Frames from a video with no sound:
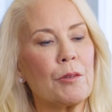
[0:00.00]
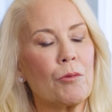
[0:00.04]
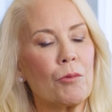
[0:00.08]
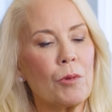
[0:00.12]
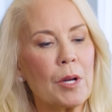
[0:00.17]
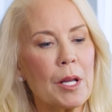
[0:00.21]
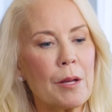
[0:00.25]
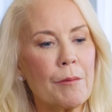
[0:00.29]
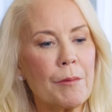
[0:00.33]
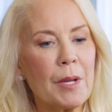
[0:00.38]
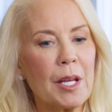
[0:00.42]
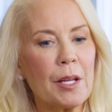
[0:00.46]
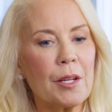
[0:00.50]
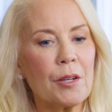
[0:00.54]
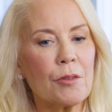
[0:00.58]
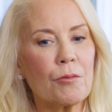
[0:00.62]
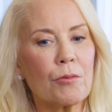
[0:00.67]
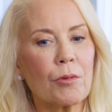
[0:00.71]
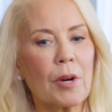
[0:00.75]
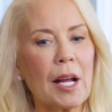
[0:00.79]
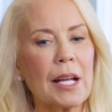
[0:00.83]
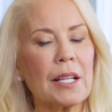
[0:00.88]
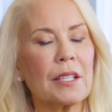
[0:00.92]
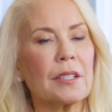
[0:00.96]
women
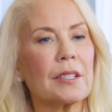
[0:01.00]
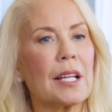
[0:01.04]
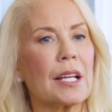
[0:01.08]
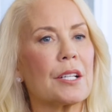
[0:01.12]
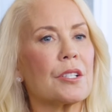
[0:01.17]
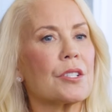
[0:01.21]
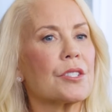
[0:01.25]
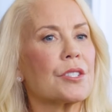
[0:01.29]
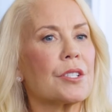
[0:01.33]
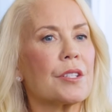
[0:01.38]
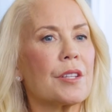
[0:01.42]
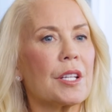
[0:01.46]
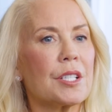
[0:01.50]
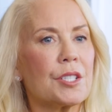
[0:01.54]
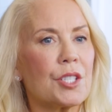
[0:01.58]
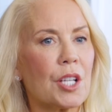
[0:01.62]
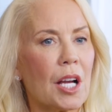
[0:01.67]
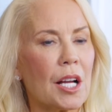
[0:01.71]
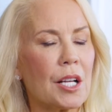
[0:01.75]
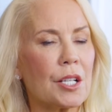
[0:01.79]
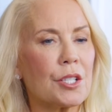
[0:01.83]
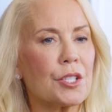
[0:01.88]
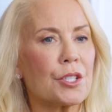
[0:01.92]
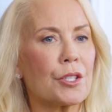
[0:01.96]
write letters to the
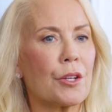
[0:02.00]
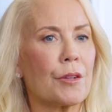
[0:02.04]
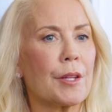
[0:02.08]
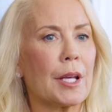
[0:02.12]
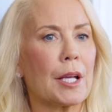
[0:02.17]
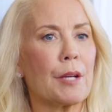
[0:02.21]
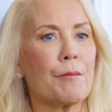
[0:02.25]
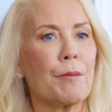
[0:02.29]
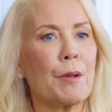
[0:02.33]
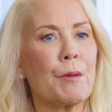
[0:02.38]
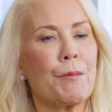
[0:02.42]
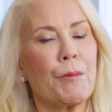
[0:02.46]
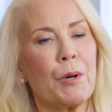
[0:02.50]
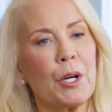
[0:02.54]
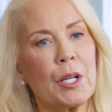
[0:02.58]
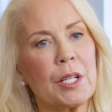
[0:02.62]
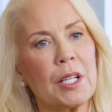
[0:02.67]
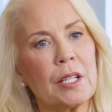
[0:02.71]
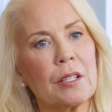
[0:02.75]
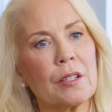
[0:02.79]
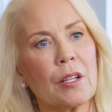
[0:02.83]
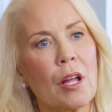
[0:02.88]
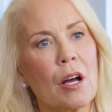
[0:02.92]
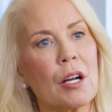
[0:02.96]
judge so they could be put
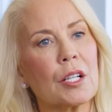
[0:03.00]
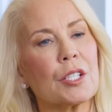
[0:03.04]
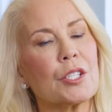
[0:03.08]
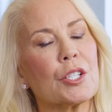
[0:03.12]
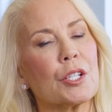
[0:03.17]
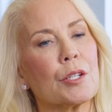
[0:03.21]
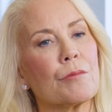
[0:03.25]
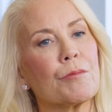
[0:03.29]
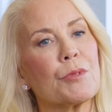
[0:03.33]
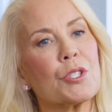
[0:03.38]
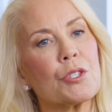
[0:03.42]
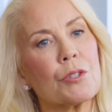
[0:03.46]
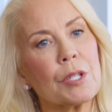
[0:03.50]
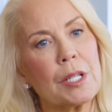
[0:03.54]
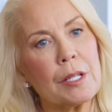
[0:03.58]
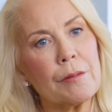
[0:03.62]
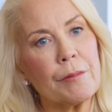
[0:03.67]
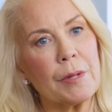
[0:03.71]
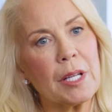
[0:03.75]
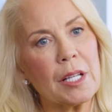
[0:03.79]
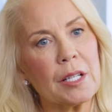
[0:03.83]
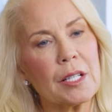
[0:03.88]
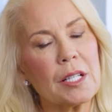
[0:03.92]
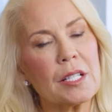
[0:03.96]
in long-term
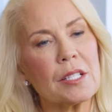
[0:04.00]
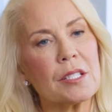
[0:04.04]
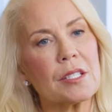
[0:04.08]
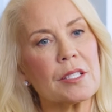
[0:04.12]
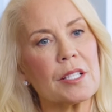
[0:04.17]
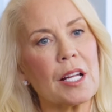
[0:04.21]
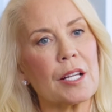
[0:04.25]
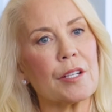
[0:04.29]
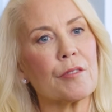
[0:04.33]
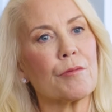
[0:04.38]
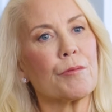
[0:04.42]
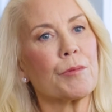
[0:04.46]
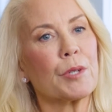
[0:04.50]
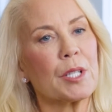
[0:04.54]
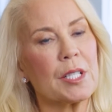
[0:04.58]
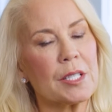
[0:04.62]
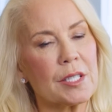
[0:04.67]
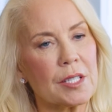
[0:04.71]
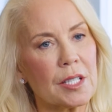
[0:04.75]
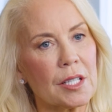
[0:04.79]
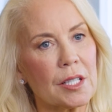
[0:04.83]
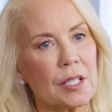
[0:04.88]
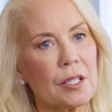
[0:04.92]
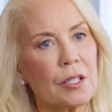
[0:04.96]
treatment instead of
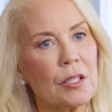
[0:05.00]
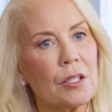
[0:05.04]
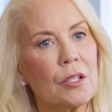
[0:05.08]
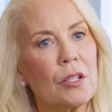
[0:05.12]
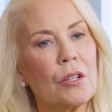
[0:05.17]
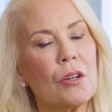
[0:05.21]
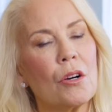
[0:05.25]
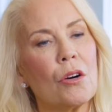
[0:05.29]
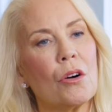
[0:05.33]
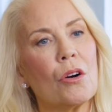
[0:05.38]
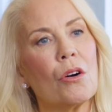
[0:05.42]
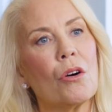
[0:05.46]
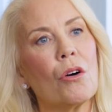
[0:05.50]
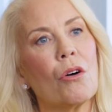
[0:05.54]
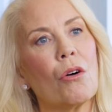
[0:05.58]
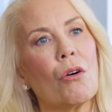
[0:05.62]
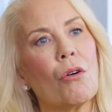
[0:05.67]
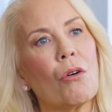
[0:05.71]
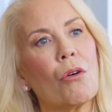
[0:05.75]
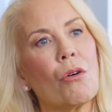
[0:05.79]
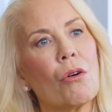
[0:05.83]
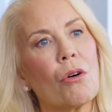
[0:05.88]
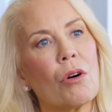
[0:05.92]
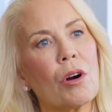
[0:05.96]
prison,
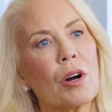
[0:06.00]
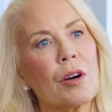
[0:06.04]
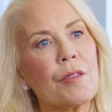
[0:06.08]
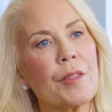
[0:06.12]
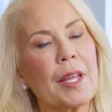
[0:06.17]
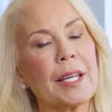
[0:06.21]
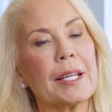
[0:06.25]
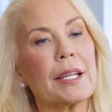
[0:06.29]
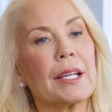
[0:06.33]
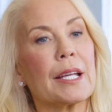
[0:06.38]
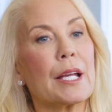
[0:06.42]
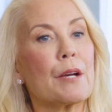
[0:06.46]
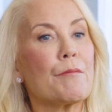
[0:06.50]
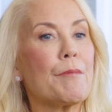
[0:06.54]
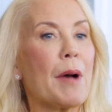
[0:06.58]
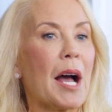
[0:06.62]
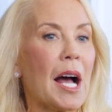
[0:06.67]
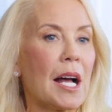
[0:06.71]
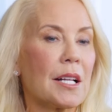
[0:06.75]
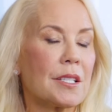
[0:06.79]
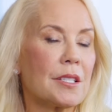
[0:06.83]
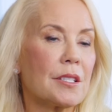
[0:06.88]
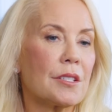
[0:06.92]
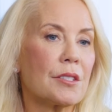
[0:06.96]
or they could get
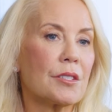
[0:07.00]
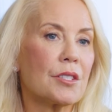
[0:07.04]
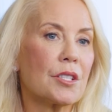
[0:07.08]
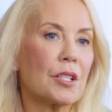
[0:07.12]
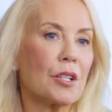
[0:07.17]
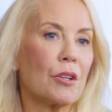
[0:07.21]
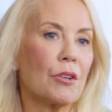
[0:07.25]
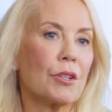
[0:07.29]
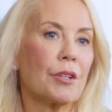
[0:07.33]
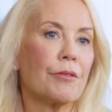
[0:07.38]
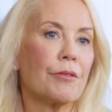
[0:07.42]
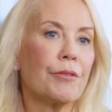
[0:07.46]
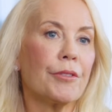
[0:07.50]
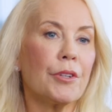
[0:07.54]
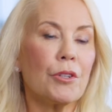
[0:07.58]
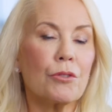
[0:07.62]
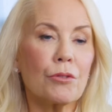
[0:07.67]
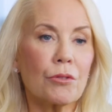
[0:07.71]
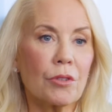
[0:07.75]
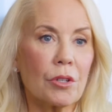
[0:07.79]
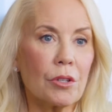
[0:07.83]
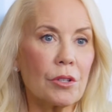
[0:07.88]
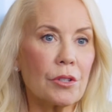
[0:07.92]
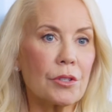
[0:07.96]
passes to go to
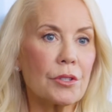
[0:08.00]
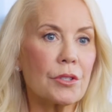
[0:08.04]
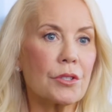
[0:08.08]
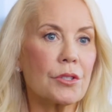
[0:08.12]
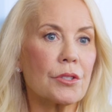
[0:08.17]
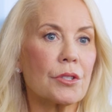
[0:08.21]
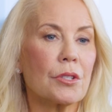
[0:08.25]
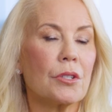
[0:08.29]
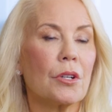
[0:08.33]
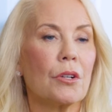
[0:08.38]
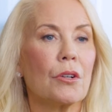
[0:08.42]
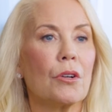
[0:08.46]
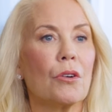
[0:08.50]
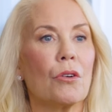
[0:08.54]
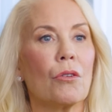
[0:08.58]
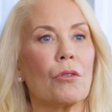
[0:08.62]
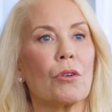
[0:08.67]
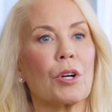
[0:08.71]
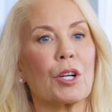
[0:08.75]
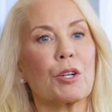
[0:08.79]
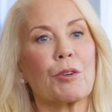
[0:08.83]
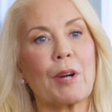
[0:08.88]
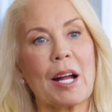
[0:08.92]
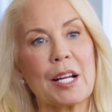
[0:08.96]
funerals
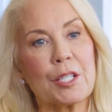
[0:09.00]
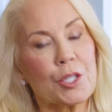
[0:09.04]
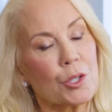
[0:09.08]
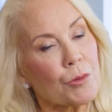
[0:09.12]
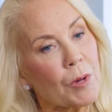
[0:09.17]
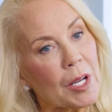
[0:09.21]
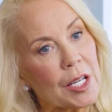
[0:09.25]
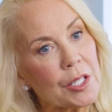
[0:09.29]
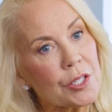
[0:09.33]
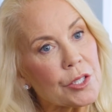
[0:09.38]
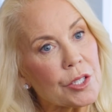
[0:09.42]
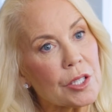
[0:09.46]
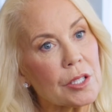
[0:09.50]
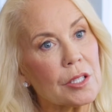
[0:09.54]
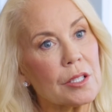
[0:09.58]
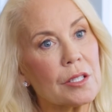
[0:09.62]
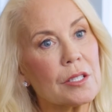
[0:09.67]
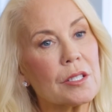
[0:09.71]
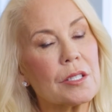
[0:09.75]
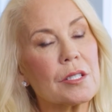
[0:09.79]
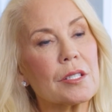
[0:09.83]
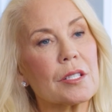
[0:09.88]
or graduations.